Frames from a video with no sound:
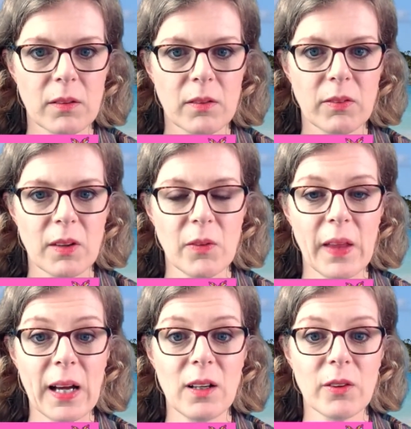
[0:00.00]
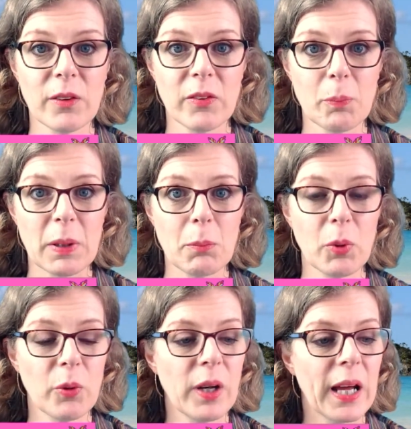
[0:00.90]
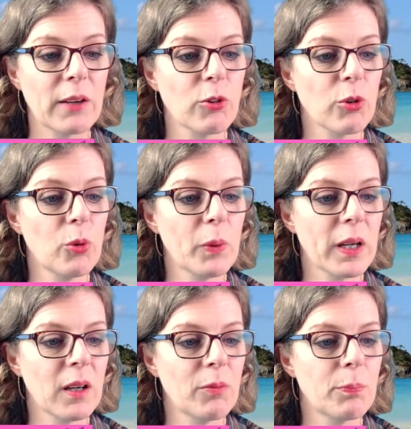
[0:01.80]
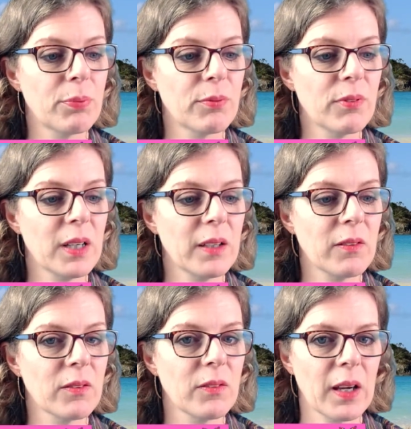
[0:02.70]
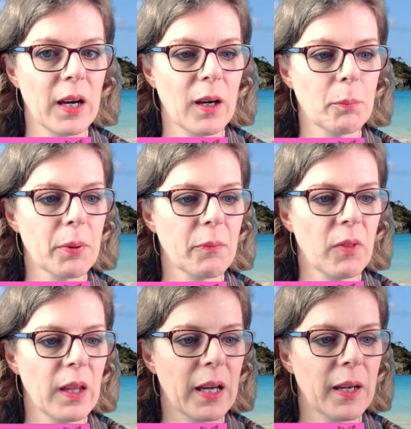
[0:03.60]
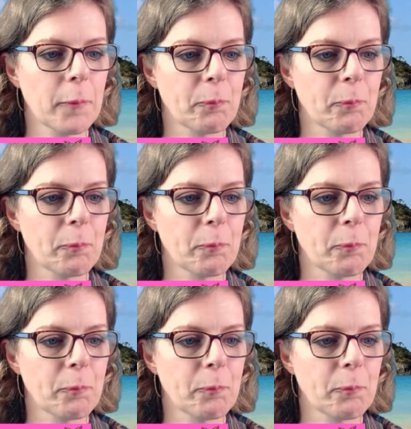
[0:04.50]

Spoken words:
So that looks a bit more natural when I've brightened it up there.